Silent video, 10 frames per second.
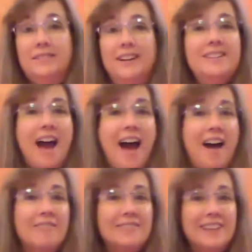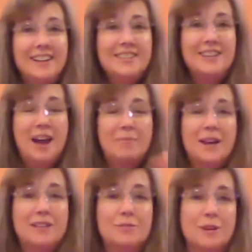Good job. Nice job.
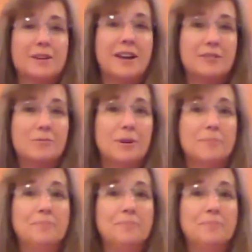Nice work. Nice work.